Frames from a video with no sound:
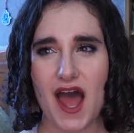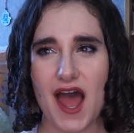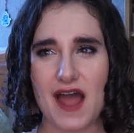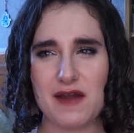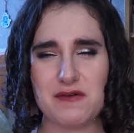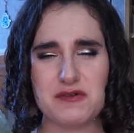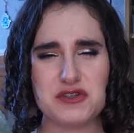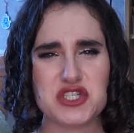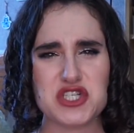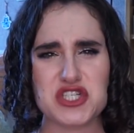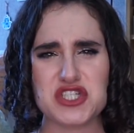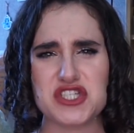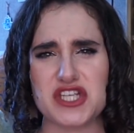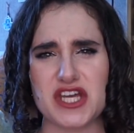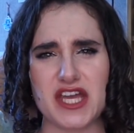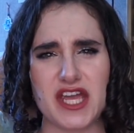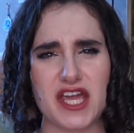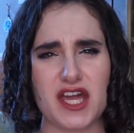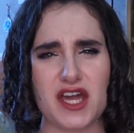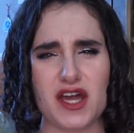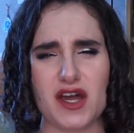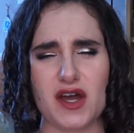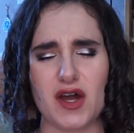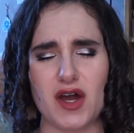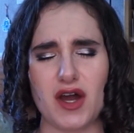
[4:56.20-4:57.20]
I was just
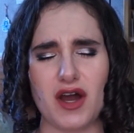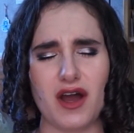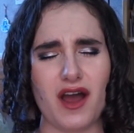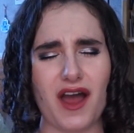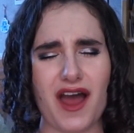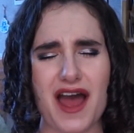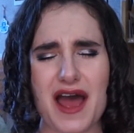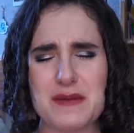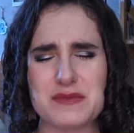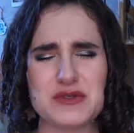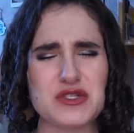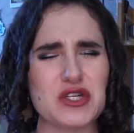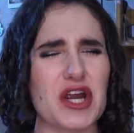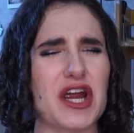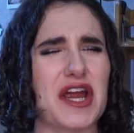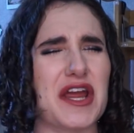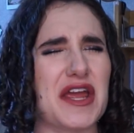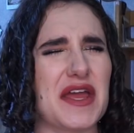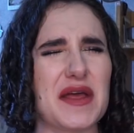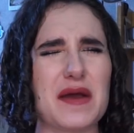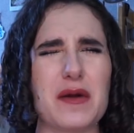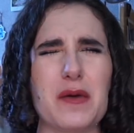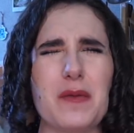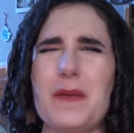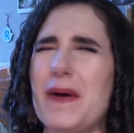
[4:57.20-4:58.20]
like, I'm
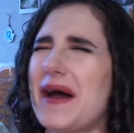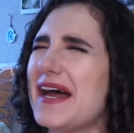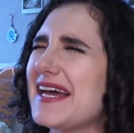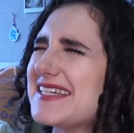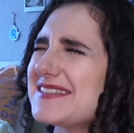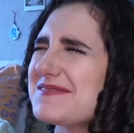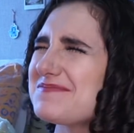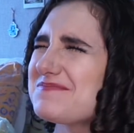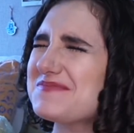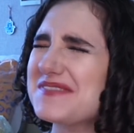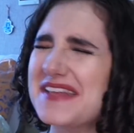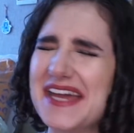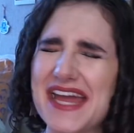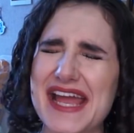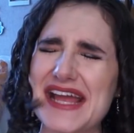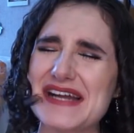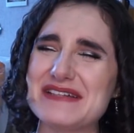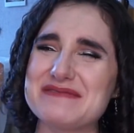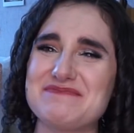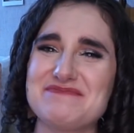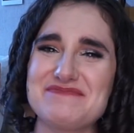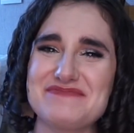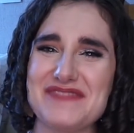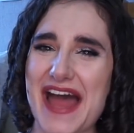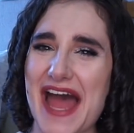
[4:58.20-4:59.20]
sorry, what?
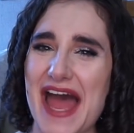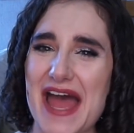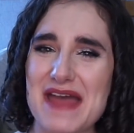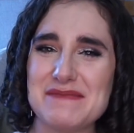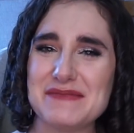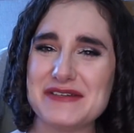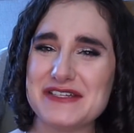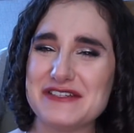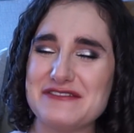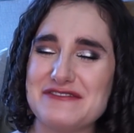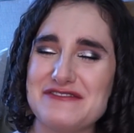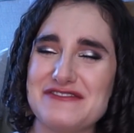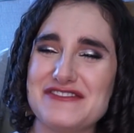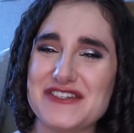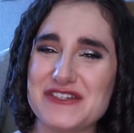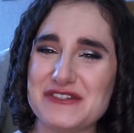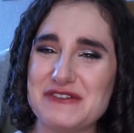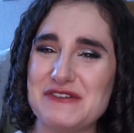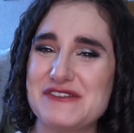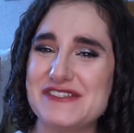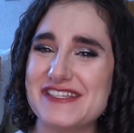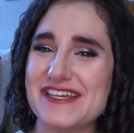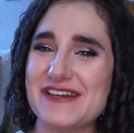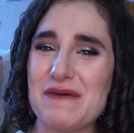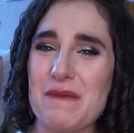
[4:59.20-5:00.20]
Like, I'm
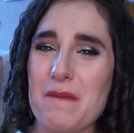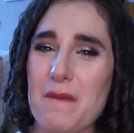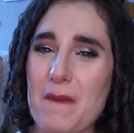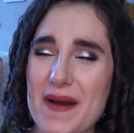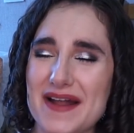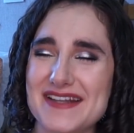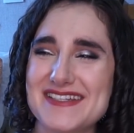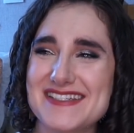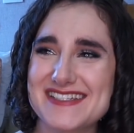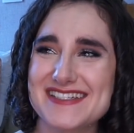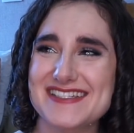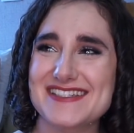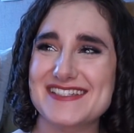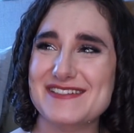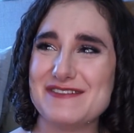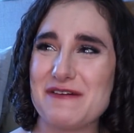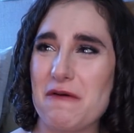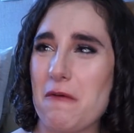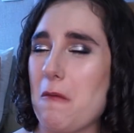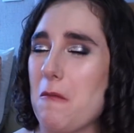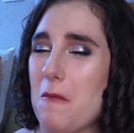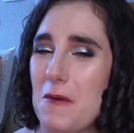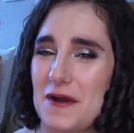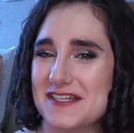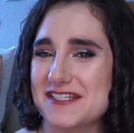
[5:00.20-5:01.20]
confused. Like, what's
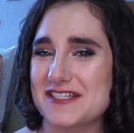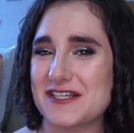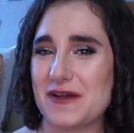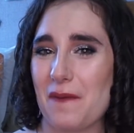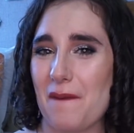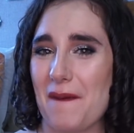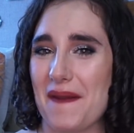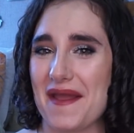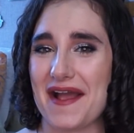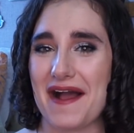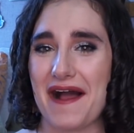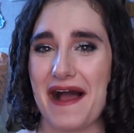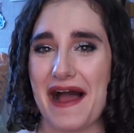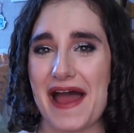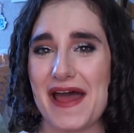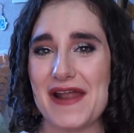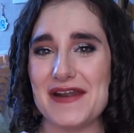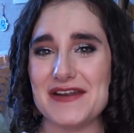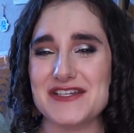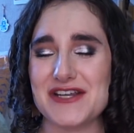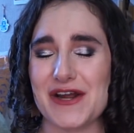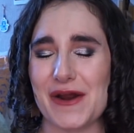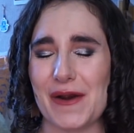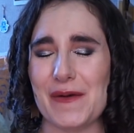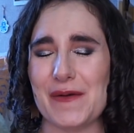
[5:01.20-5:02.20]
going
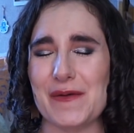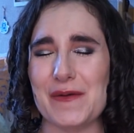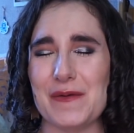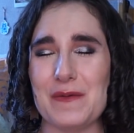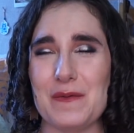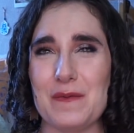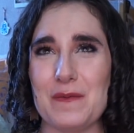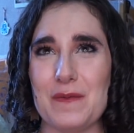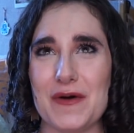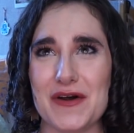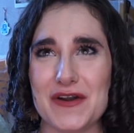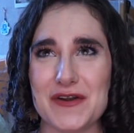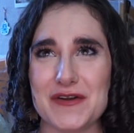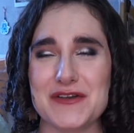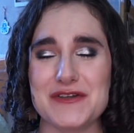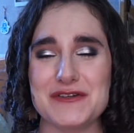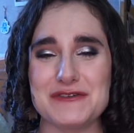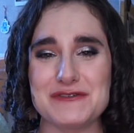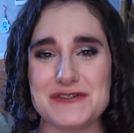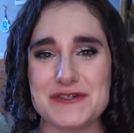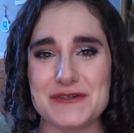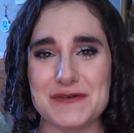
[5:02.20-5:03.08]
on, Tarte? What are you